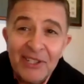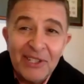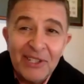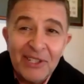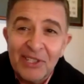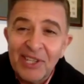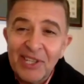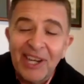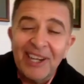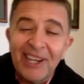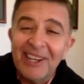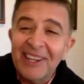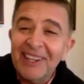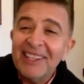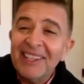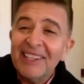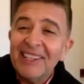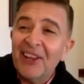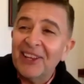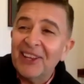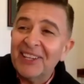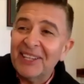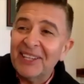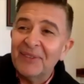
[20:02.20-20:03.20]
tell you,
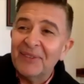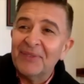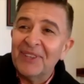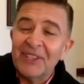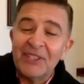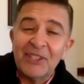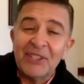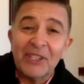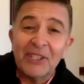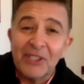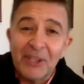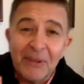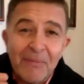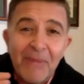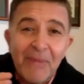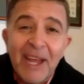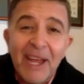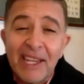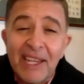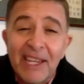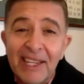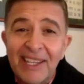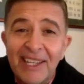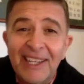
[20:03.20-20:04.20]
like, to
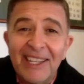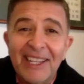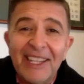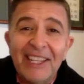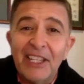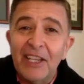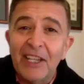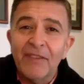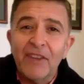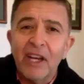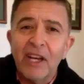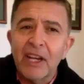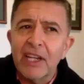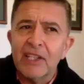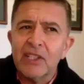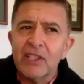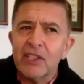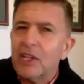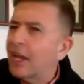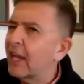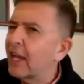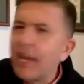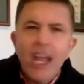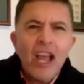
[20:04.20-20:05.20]
make it here, you've got to
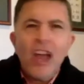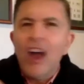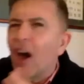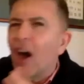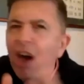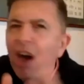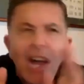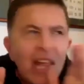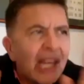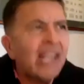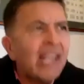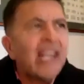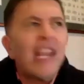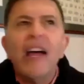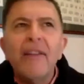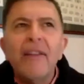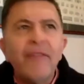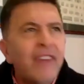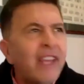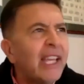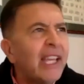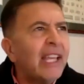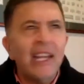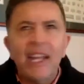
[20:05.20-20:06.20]
say, I love
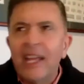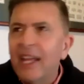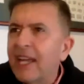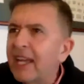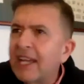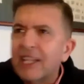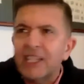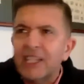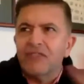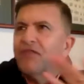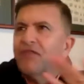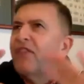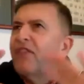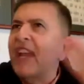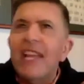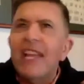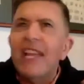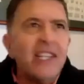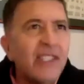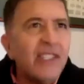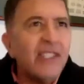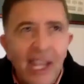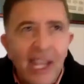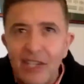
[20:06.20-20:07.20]
LA, it's
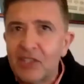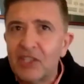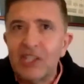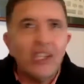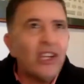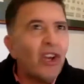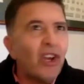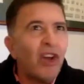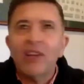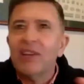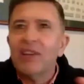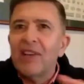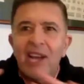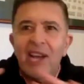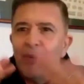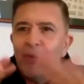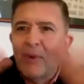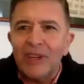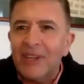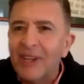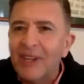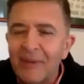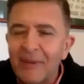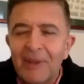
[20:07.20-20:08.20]
fantastic, I can't
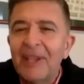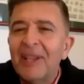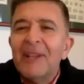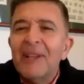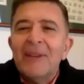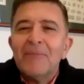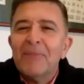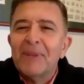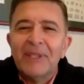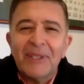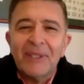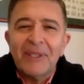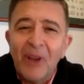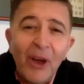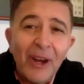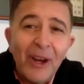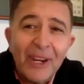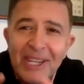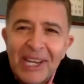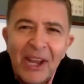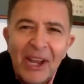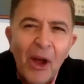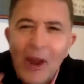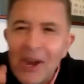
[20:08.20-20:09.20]
wait. But
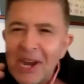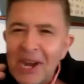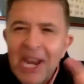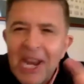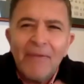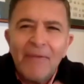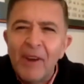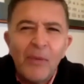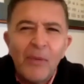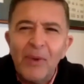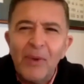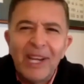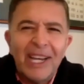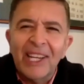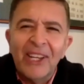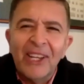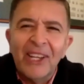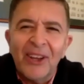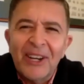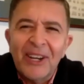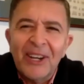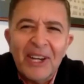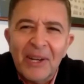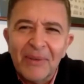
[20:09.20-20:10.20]
I never really
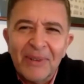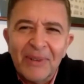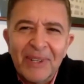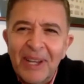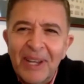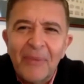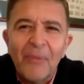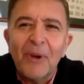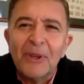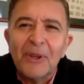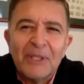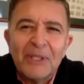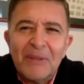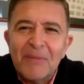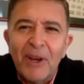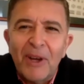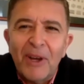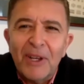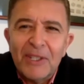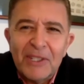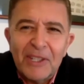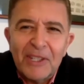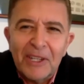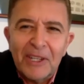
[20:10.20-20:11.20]
got into it. It wasn't my
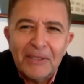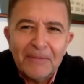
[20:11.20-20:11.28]
scene.